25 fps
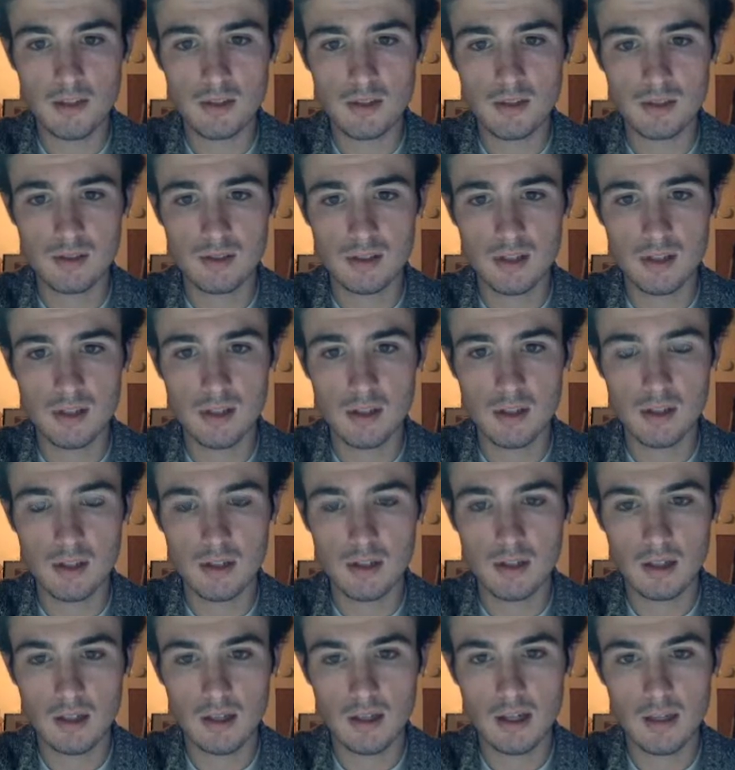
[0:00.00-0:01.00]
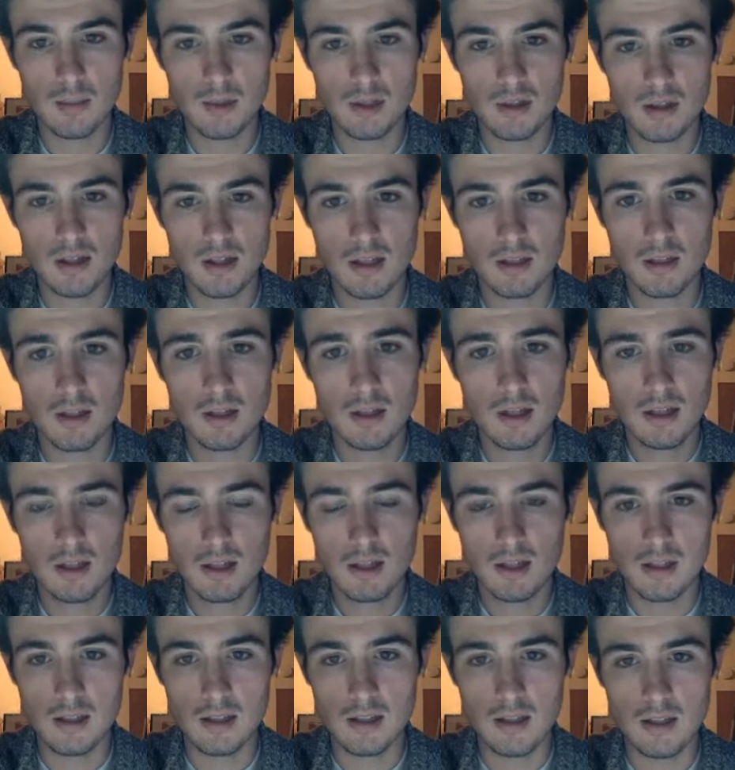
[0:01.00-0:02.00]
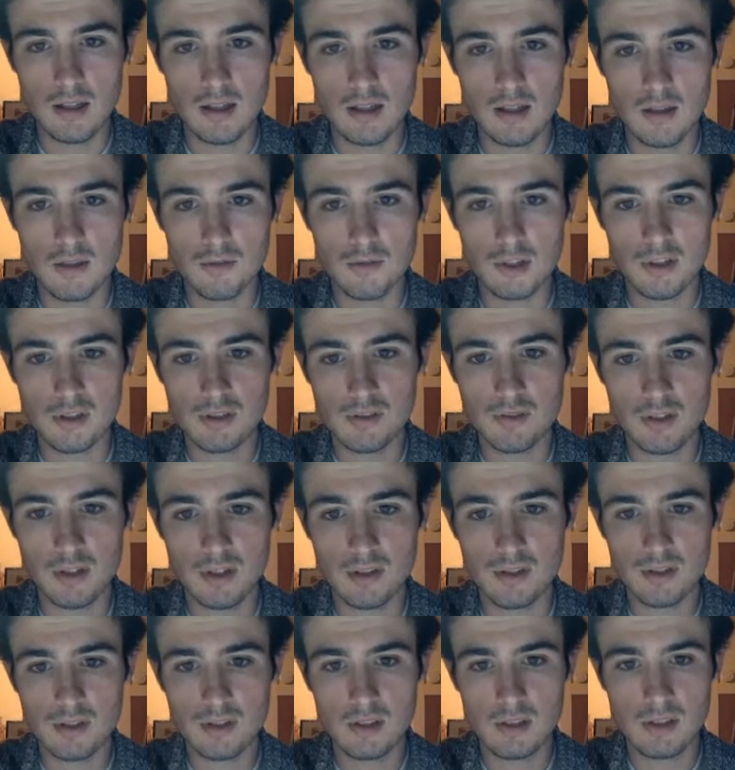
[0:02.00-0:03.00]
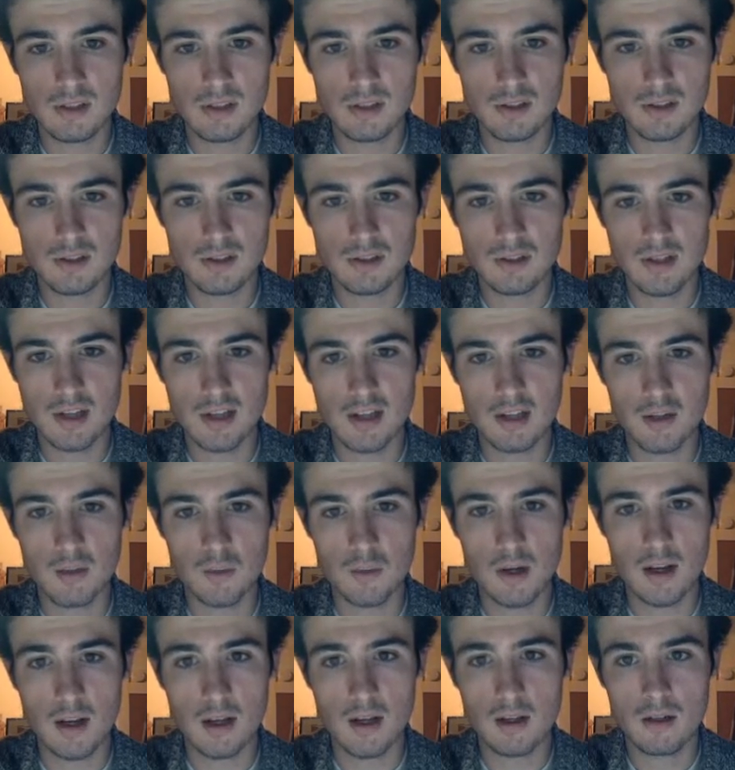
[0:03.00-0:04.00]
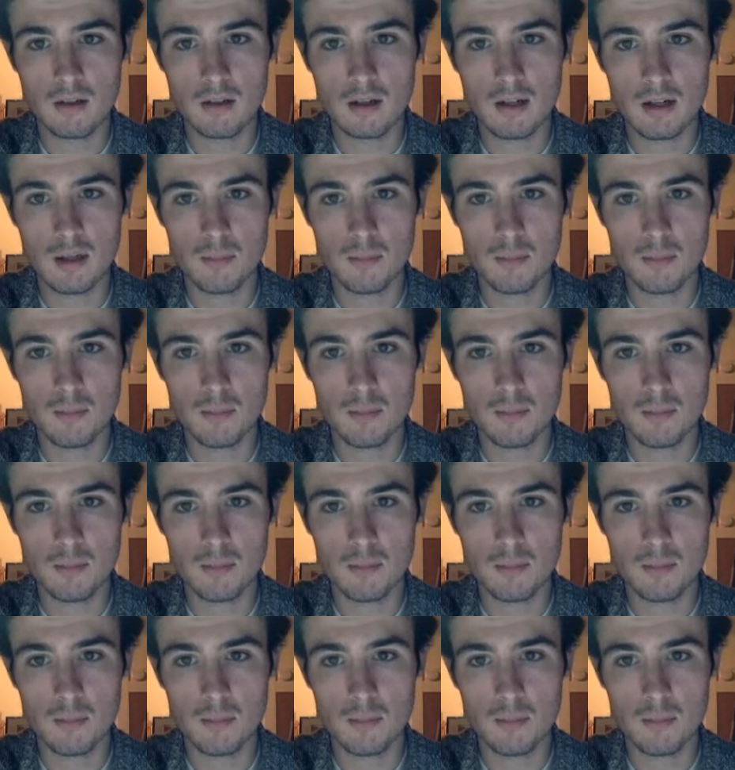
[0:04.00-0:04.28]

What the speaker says: This is a common thing in the French defense, is just taking away